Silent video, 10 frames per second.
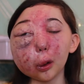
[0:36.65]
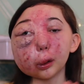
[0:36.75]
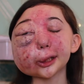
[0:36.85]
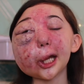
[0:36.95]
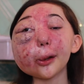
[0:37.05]

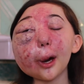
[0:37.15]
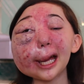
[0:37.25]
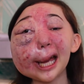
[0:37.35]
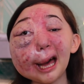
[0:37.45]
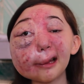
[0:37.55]
So
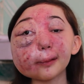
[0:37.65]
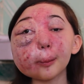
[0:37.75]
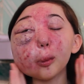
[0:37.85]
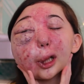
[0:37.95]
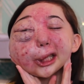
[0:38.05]
I have
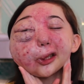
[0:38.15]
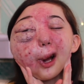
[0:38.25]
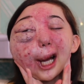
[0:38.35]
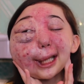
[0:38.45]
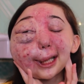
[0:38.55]

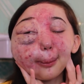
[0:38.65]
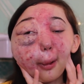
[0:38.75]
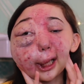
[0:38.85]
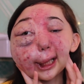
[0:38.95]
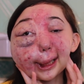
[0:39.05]
moisturised
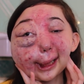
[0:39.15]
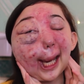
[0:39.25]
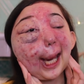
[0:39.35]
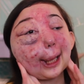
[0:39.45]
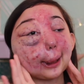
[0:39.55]
my
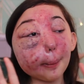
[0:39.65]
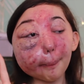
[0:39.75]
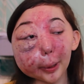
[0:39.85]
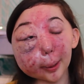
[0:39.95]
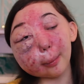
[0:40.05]
skin,
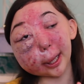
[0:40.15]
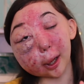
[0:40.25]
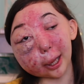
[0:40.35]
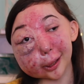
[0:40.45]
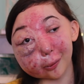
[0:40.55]
put my
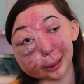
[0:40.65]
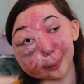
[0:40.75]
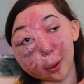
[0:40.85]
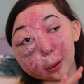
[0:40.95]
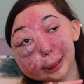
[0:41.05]
eye
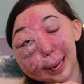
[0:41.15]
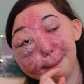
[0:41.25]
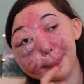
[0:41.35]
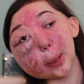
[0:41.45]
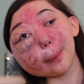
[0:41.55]
cream on
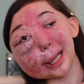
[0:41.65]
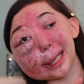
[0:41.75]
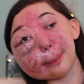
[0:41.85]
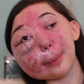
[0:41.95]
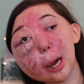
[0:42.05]
and put my
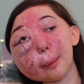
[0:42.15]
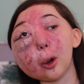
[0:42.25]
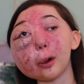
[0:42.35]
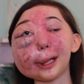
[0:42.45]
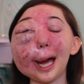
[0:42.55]
lip balm
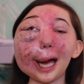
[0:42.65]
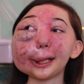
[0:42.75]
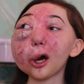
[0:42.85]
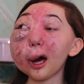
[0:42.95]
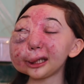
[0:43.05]
on
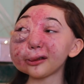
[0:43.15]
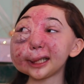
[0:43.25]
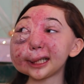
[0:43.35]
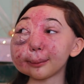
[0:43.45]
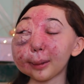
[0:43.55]
and
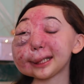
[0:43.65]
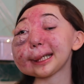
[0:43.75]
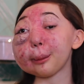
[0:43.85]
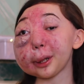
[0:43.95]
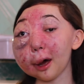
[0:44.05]
hydrated my
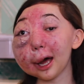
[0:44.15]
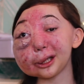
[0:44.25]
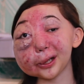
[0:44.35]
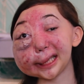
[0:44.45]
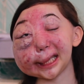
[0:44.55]
skin with a
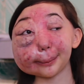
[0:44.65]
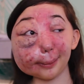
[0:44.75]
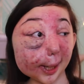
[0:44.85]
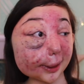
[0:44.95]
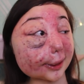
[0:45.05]
hydrating
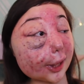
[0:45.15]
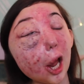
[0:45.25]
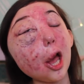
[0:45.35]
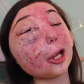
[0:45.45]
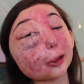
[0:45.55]
mist.
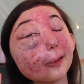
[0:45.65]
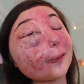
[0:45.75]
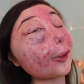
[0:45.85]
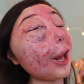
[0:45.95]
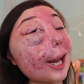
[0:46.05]
So I
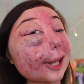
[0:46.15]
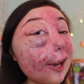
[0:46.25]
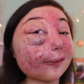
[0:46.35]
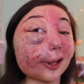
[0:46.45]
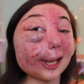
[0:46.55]
feel like
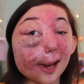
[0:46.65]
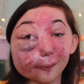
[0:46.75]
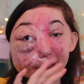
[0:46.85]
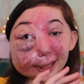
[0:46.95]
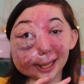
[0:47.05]
I've done
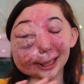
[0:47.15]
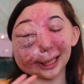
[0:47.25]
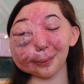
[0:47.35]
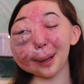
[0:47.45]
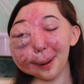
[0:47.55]
everything
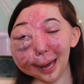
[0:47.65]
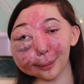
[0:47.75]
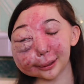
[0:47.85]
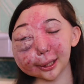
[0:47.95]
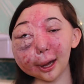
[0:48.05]
in my
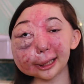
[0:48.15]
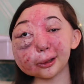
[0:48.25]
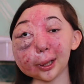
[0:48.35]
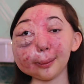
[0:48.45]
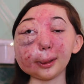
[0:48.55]
power to
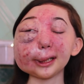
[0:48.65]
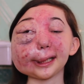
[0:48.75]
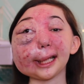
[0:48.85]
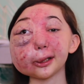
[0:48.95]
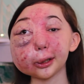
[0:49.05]
hydrate my
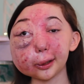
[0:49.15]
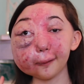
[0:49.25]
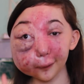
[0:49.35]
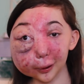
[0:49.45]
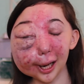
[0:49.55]
skin to the
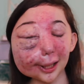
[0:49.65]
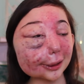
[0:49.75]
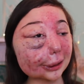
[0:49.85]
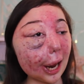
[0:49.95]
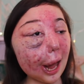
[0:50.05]

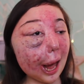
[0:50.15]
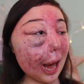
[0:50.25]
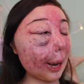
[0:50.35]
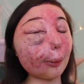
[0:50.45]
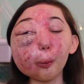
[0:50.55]
fullest.
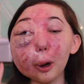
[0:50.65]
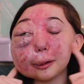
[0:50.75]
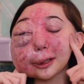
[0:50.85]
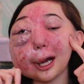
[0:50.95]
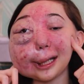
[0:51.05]
And
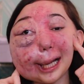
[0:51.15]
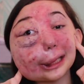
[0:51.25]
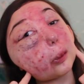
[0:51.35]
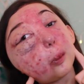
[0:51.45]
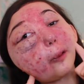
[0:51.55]
whilst I
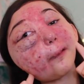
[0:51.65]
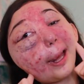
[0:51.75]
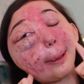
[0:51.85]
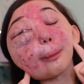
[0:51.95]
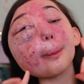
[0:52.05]
let all of
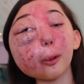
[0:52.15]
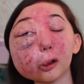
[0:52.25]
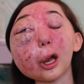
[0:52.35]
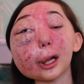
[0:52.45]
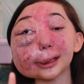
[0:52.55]
them
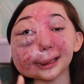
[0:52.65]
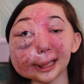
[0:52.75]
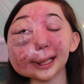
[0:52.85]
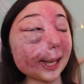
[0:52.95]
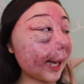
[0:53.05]
products
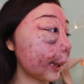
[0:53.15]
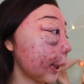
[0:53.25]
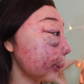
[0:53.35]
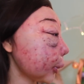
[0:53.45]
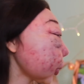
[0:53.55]
sink in,
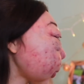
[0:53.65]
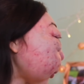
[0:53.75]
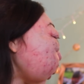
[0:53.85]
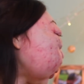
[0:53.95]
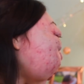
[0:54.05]
I'm just
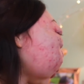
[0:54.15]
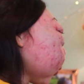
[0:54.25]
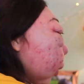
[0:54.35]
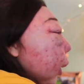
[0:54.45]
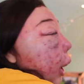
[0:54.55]
going to